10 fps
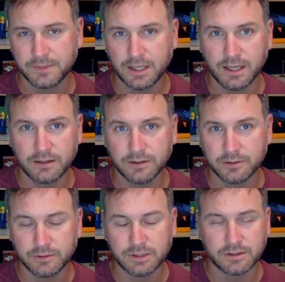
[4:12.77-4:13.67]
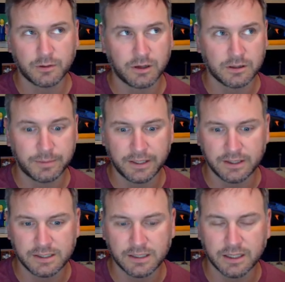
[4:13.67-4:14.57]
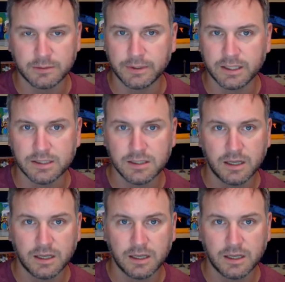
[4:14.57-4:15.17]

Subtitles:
I don't know. It's so hard to plan these things because